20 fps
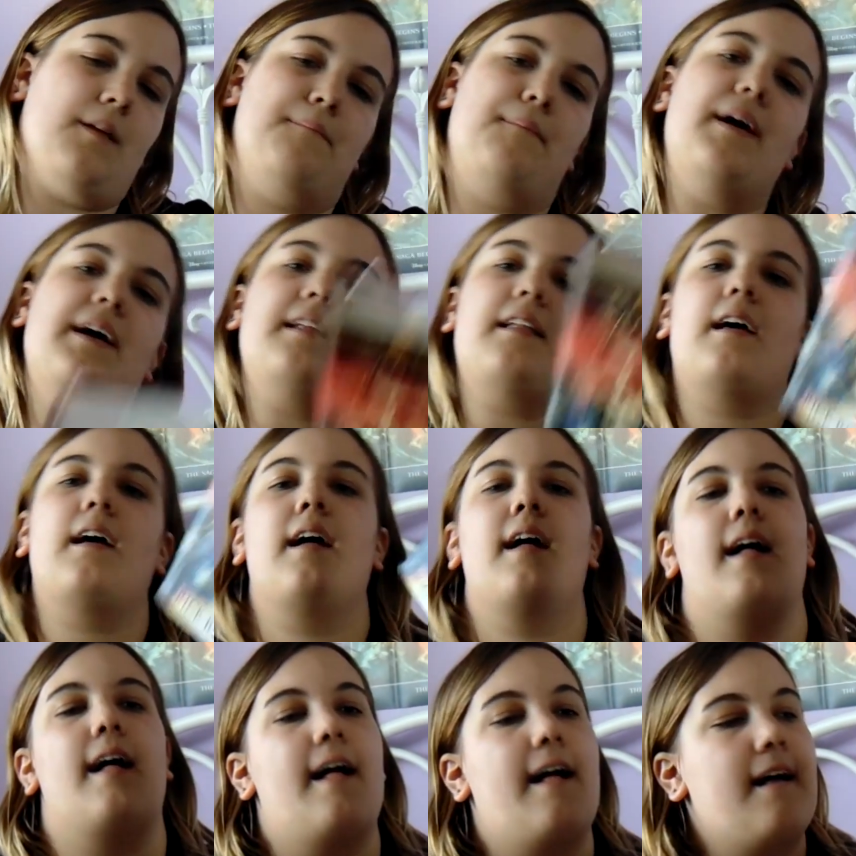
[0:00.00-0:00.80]
But
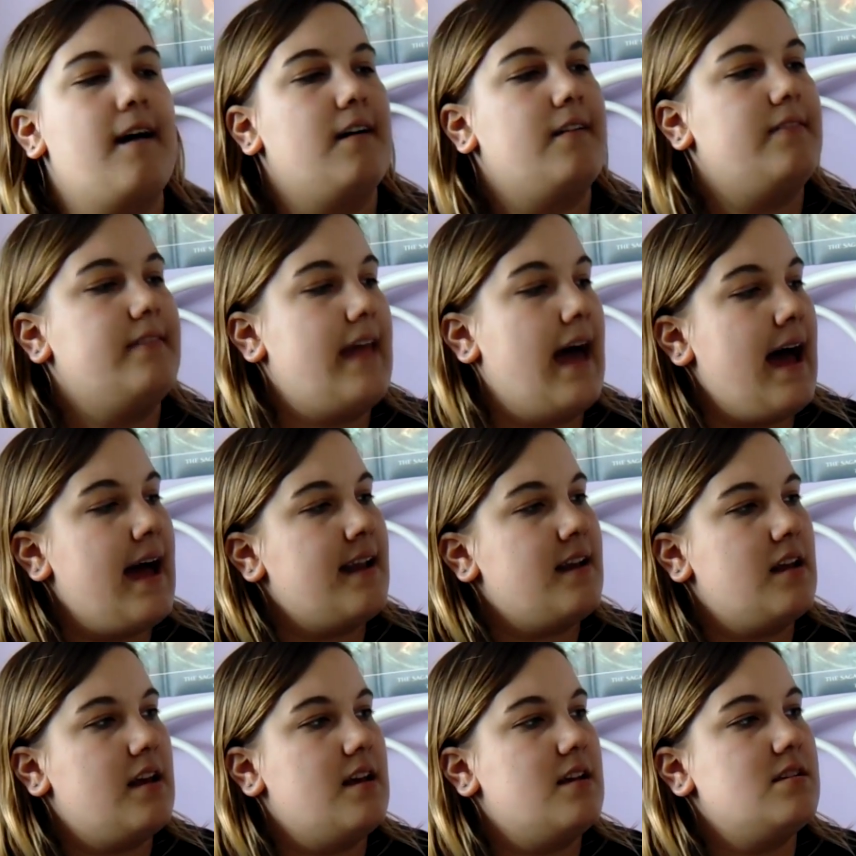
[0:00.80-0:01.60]

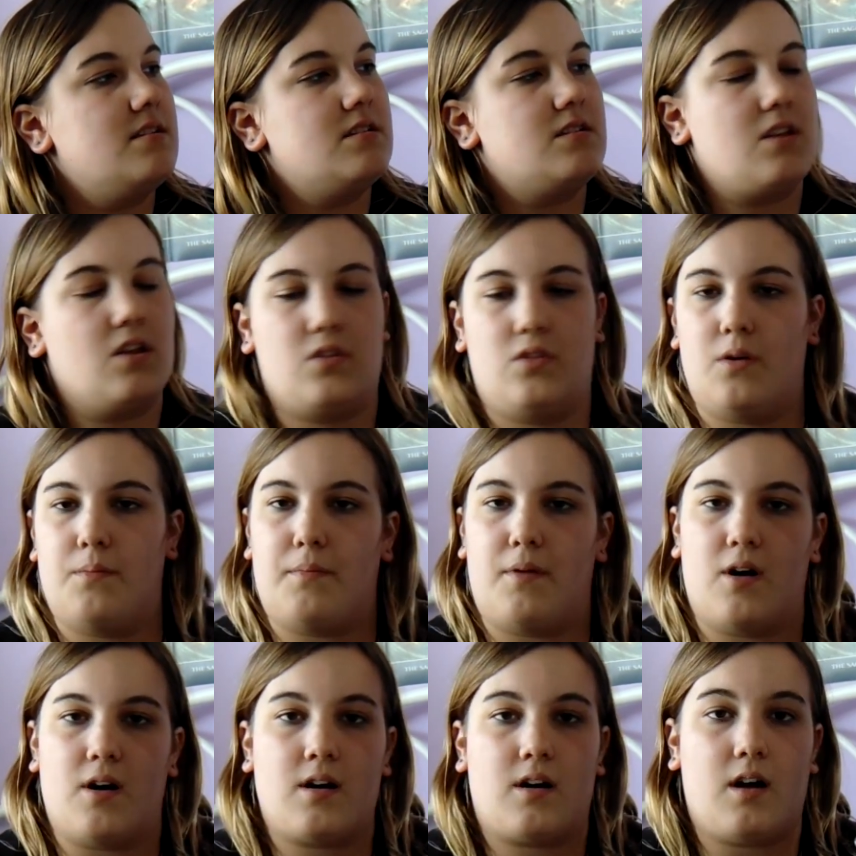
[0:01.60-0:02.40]
that is the
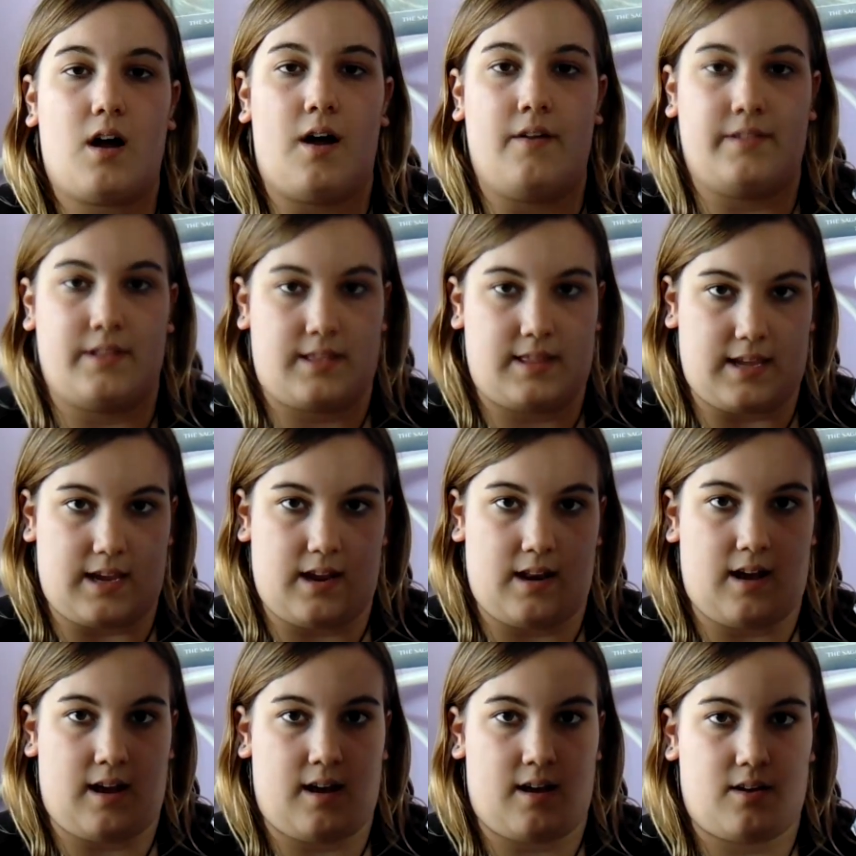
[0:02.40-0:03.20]
mark of
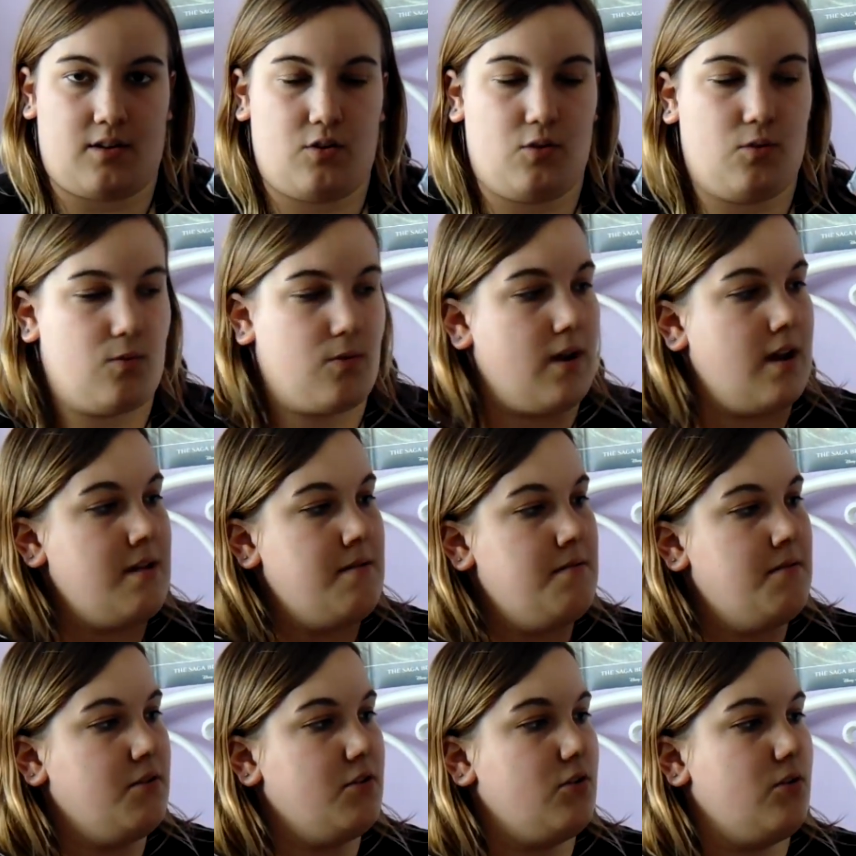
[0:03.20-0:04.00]
Athena.
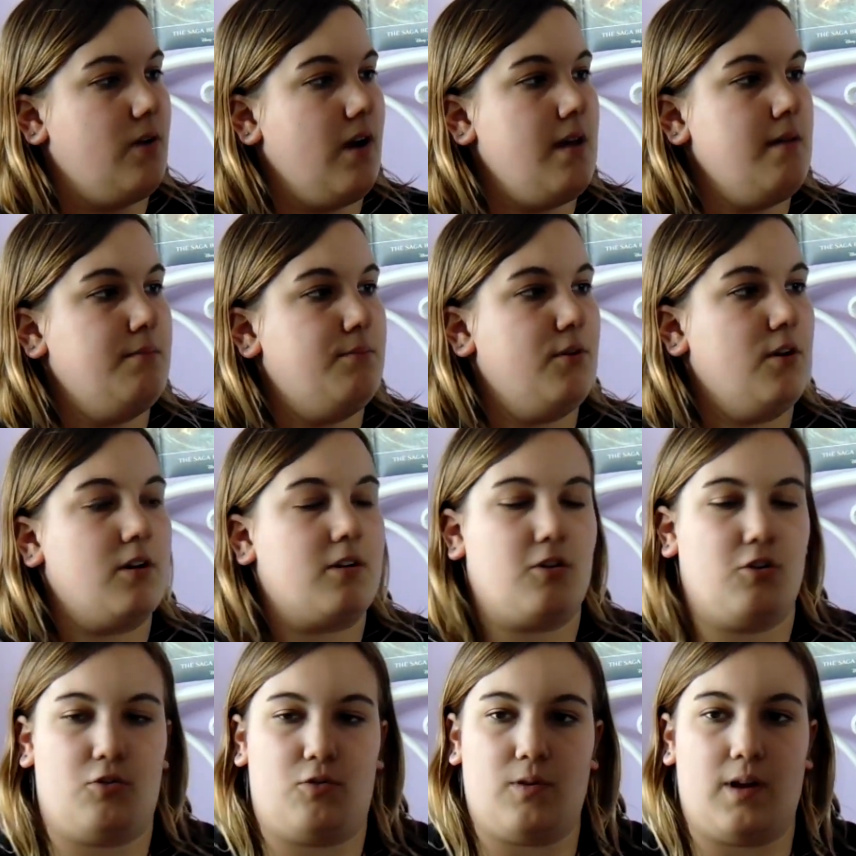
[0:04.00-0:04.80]
Great, great
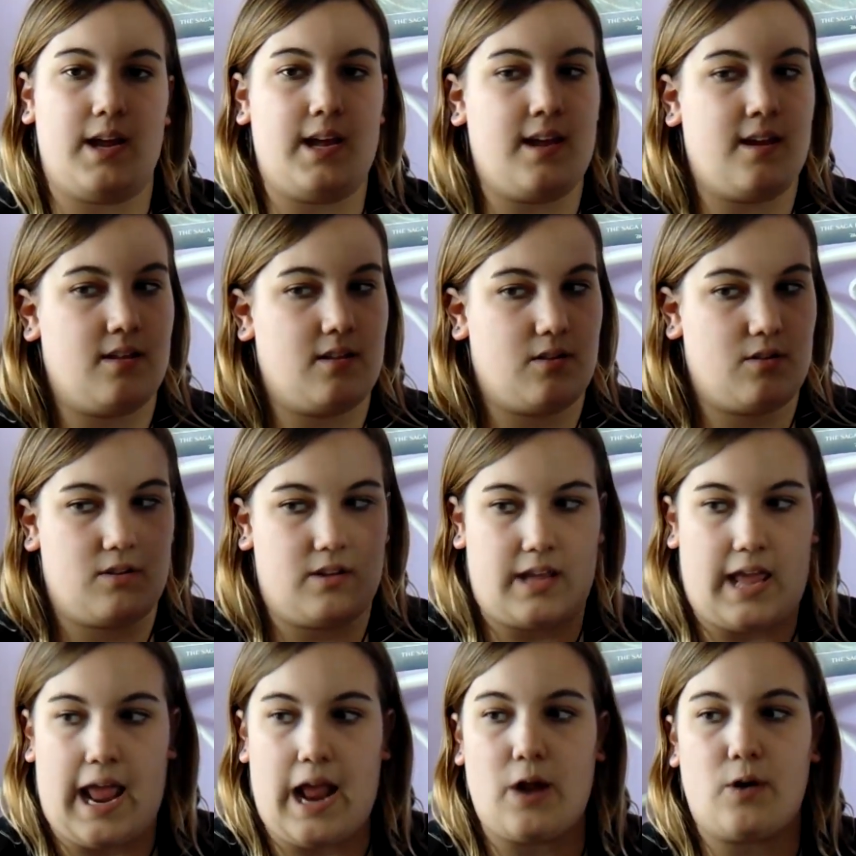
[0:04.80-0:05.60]
book, great
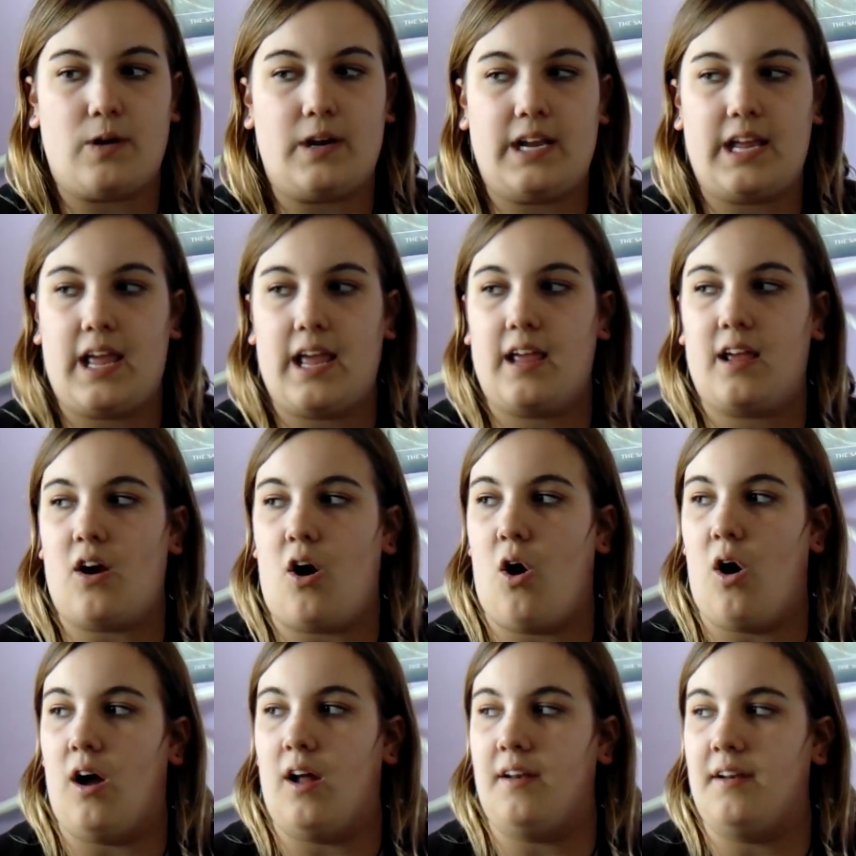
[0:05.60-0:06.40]
carrying
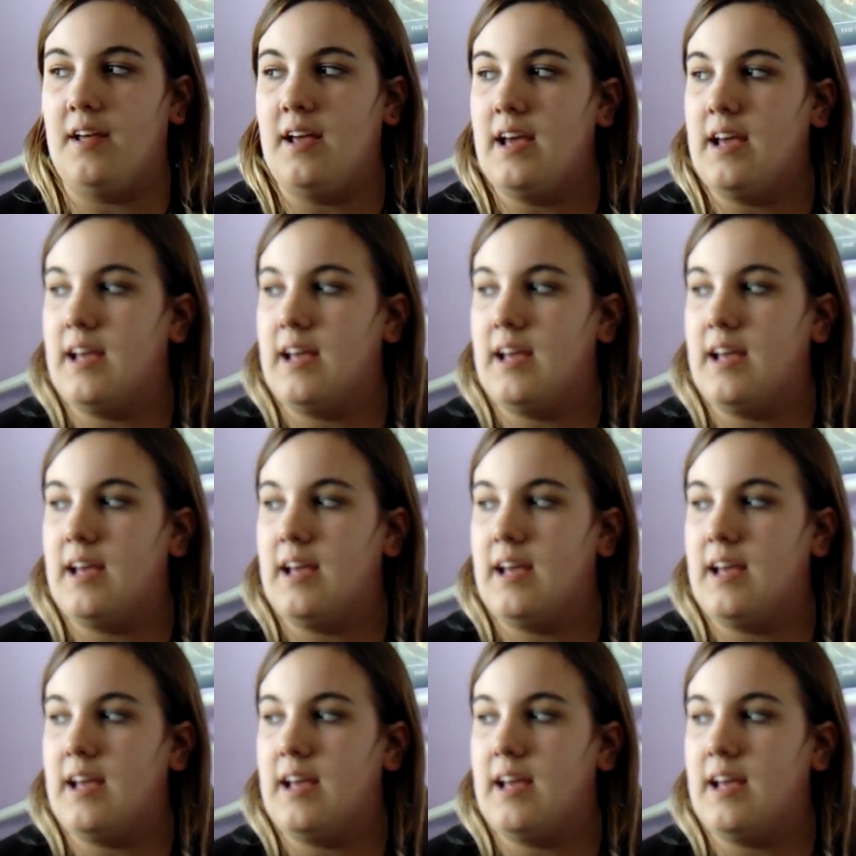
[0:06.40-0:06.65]
on.